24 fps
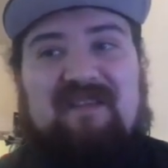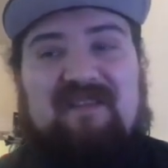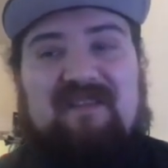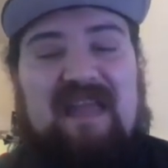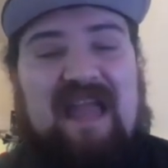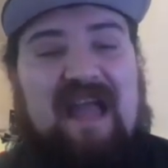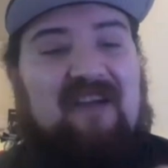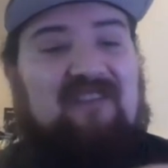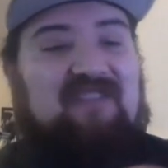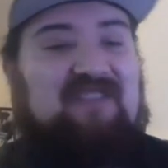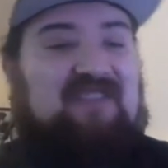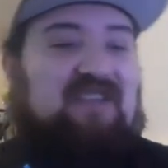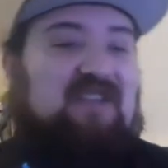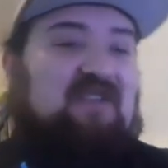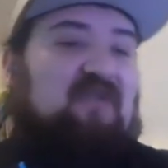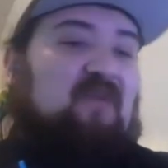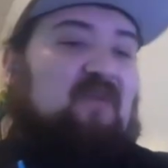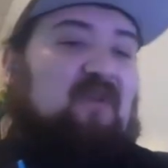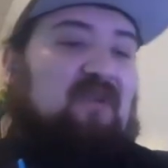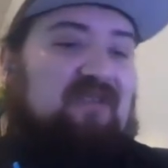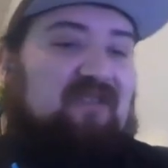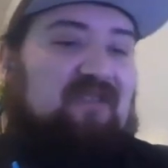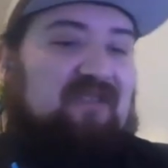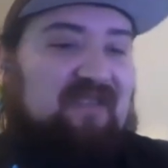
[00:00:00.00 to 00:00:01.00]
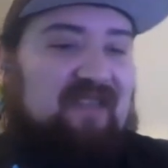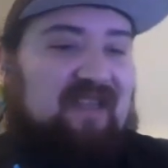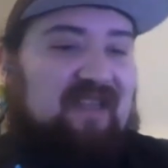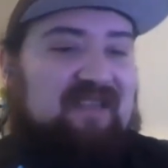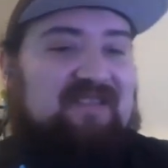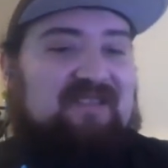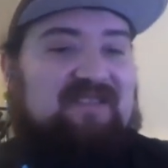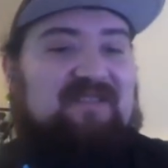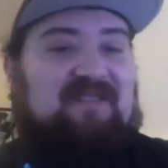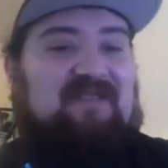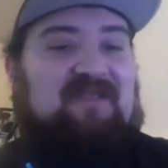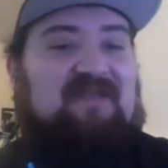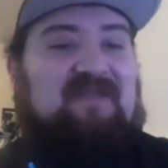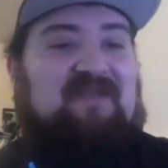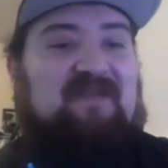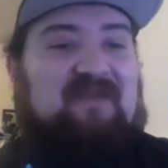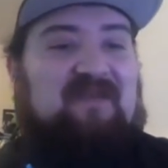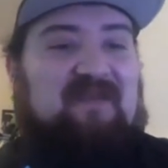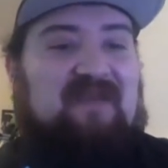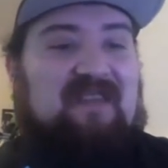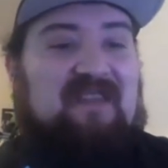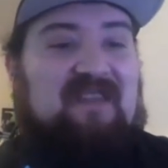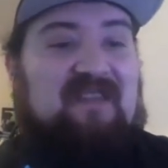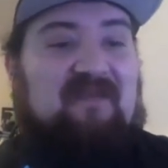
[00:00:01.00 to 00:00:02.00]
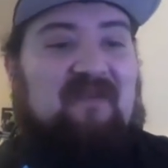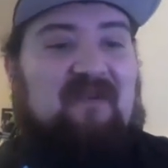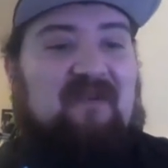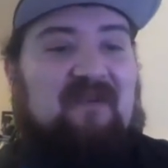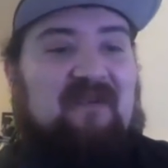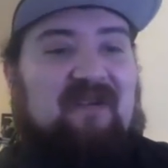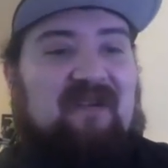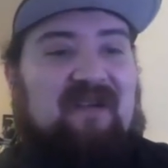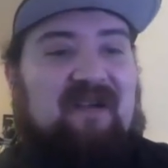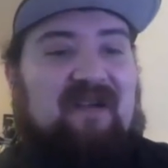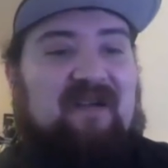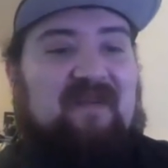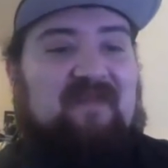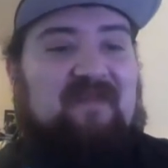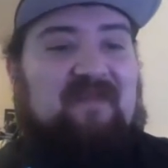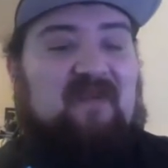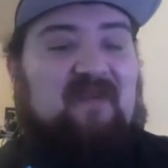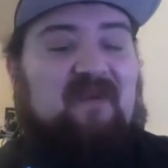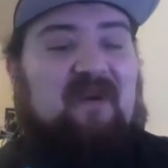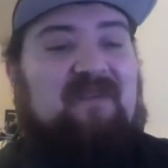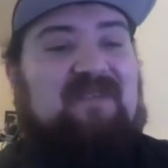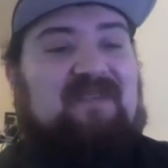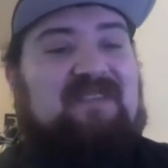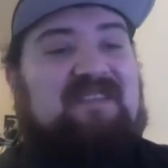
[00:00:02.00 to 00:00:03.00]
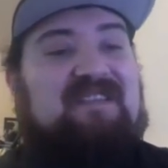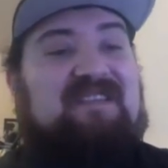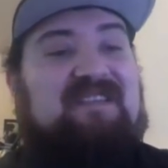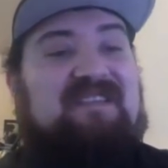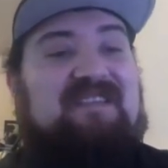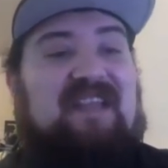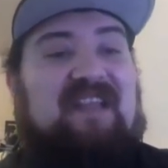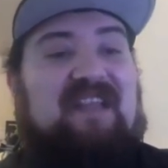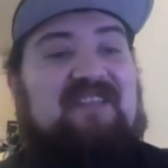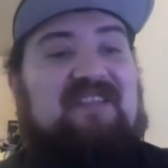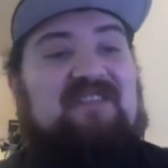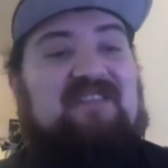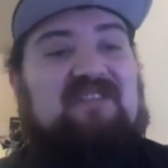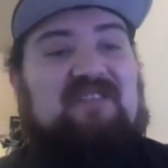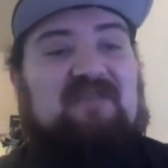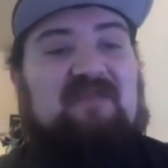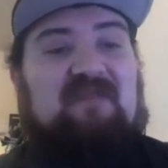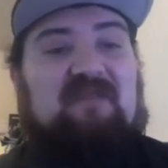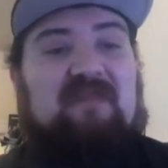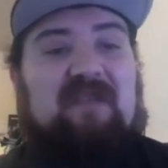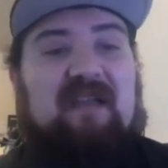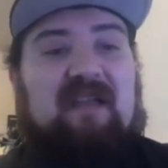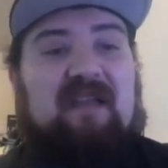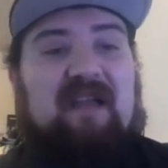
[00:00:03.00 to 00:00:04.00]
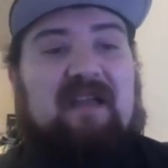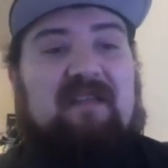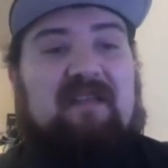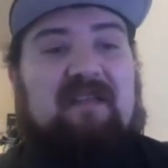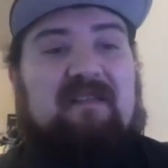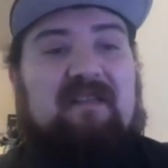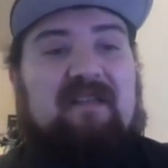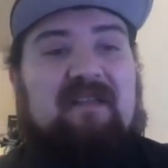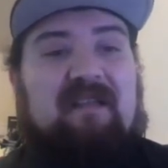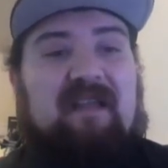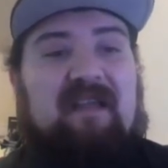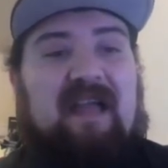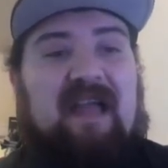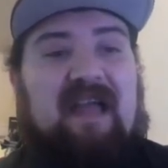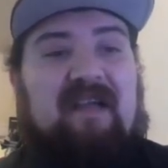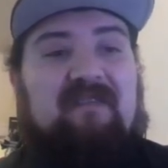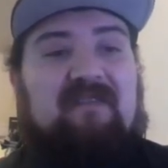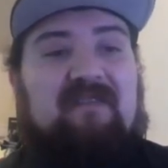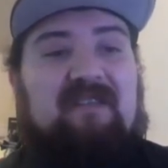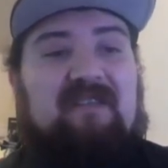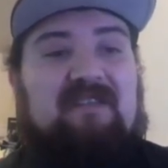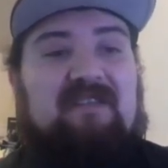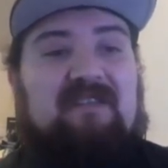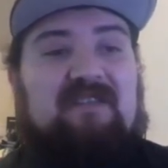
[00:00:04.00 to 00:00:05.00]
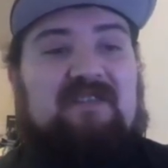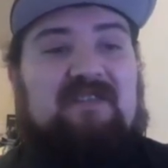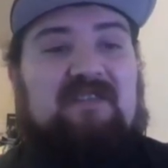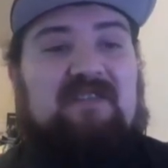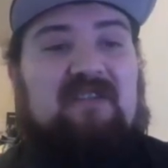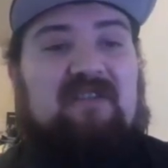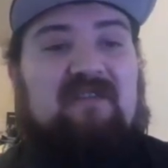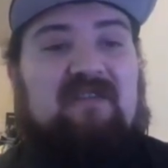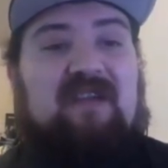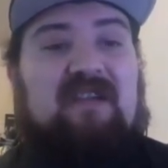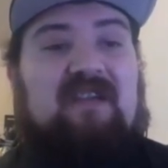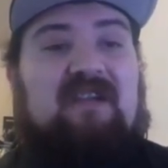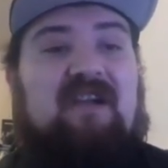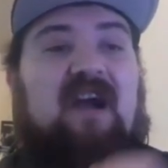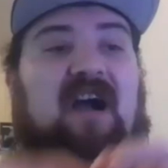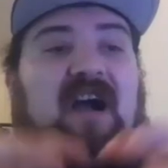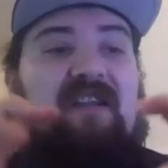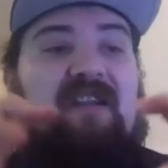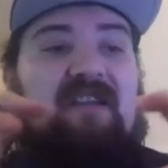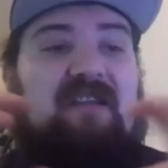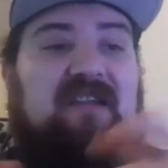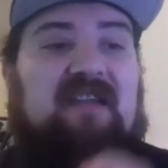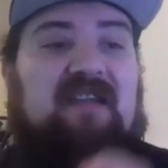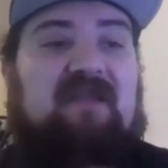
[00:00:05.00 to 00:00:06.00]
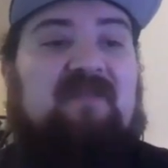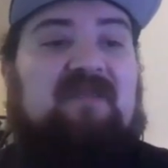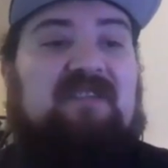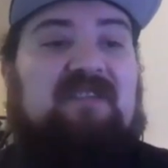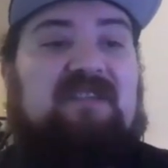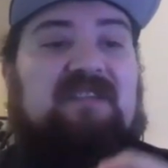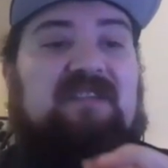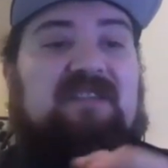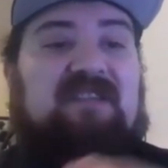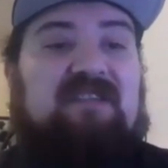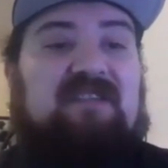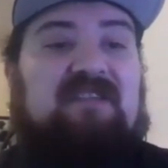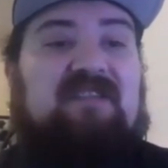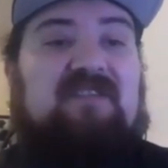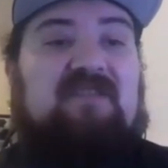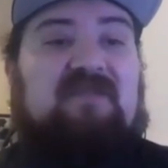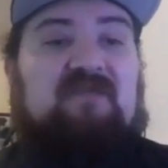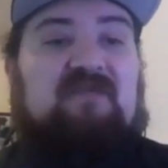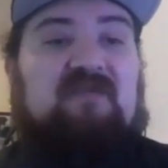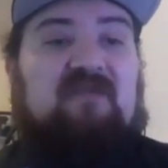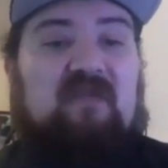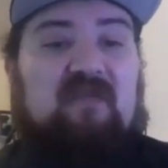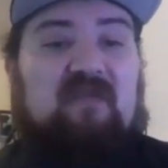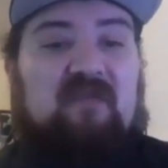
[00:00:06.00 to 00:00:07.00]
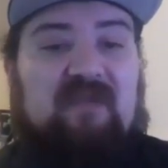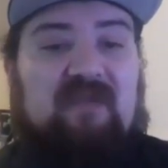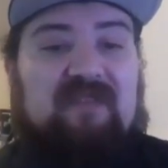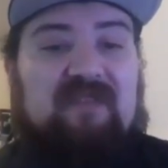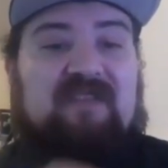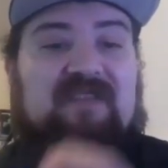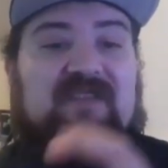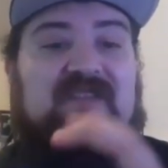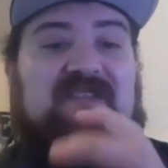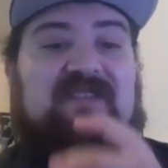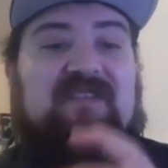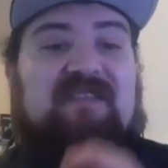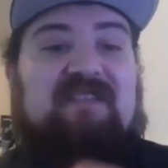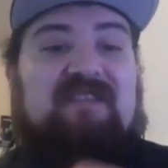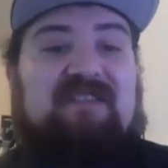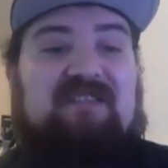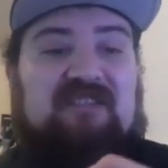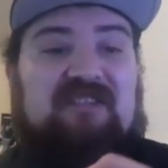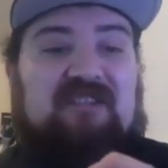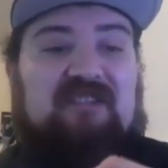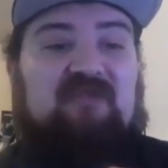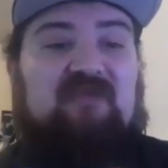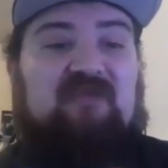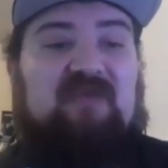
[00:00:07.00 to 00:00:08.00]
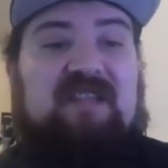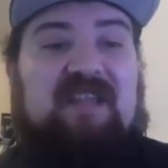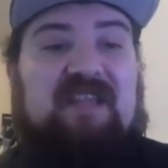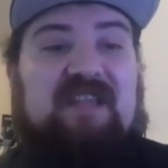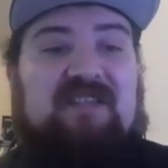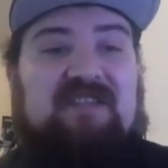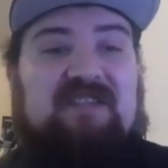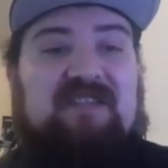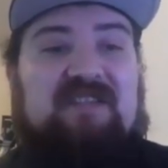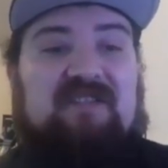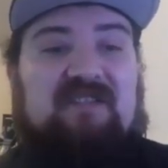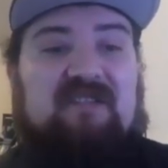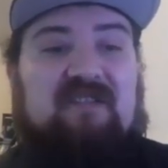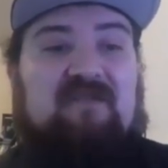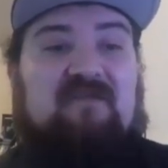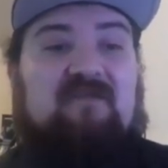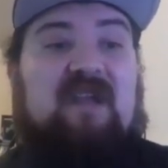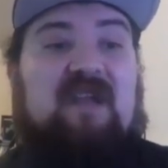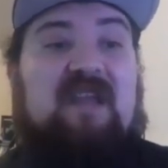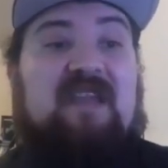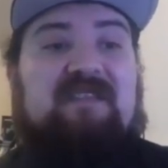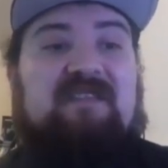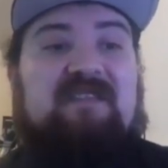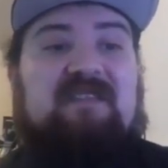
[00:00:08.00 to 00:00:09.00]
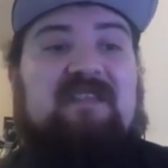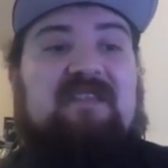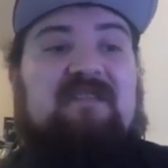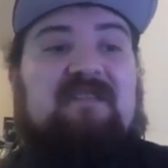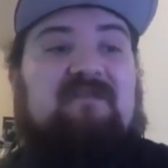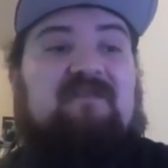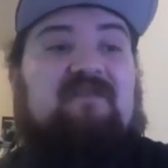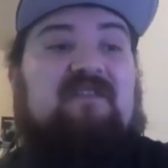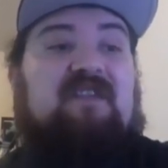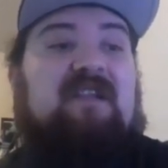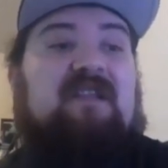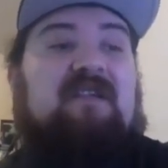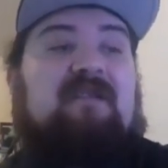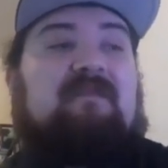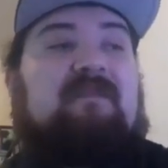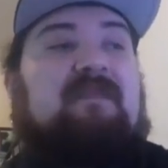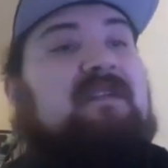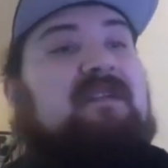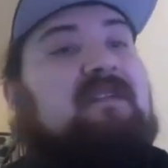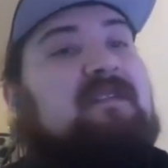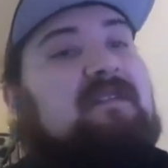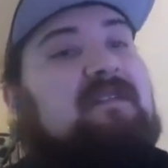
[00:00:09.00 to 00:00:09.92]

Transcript: the outside world that's sort of evil. Um, what was the intention behind having those sort of iconic images in this room with this this children that she's sort of raising in freedom?